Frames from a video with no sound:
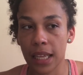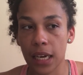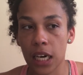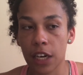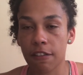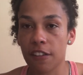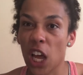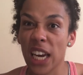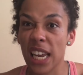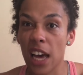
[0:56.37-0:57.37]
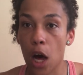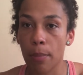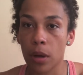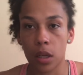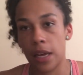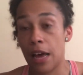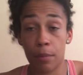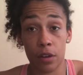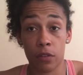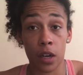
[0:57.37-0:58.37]
that kind of Flyknit upper,
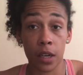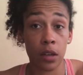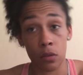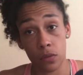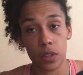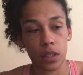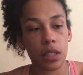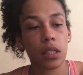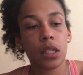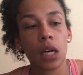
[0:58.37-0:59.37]
Epic Flyknit, obviously,